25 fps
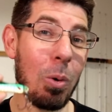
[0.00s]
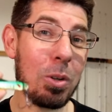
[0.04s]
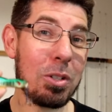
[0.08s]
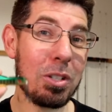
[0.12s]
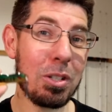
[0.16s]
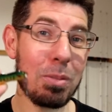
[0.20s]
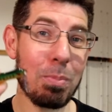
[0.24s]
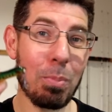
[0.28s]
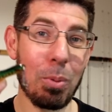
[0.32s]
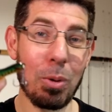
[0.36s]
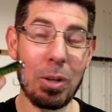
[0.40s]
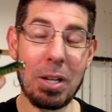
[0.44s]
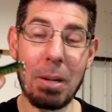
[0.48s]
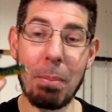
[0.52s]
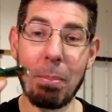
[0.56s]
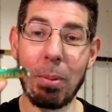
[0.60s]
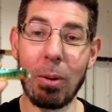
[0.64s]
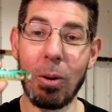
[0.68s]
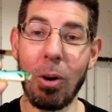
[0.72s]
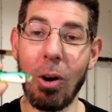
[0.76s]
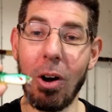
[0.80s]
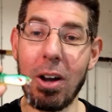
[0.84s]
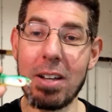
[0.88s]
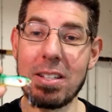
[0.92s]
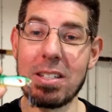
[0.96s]
which is pretty
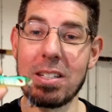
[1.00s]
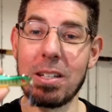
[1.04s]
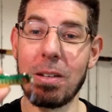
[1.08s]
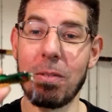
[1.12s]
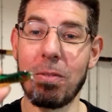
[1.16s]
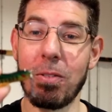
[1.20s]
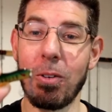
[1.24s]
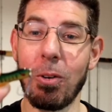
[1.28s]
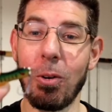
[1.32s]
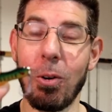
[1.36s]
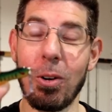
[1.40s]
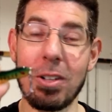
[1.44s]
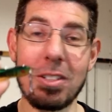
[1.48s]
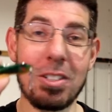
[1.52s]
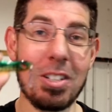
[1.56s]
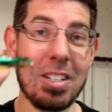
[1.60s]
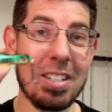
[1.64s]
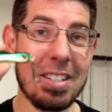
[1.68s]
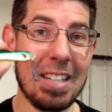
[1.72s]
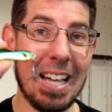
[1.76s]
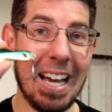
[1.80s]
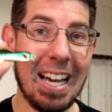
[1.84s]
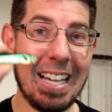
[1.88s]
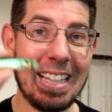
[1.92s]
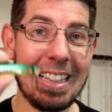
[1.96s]
pricey for
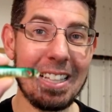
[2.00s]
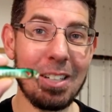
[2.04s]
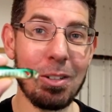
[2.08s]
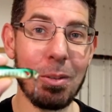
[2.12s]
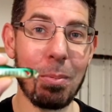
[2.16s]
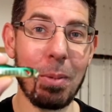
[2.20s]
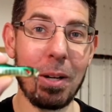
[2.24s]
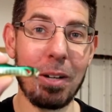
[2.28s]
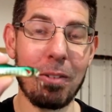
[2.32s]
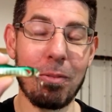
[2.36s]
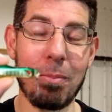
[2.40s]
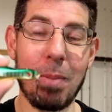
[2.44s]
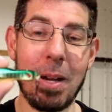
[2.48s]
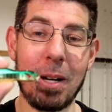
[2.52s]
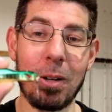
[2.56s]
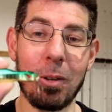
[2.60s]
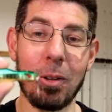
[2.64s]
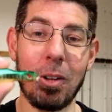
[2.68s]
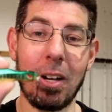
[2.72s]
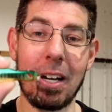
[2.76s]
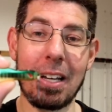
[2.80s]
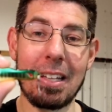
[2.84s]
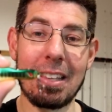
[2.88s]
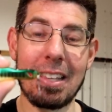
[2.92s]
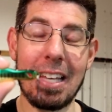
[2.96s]
just a little bit of metal
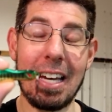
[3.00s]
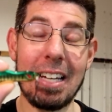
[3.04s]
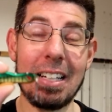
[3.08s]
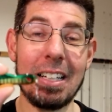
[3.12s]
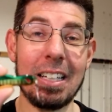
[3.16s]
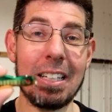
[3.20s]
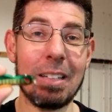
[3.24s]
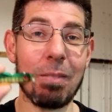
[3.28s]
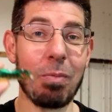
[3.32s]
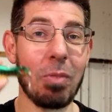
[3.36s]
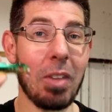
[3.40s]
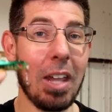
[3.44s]
like that.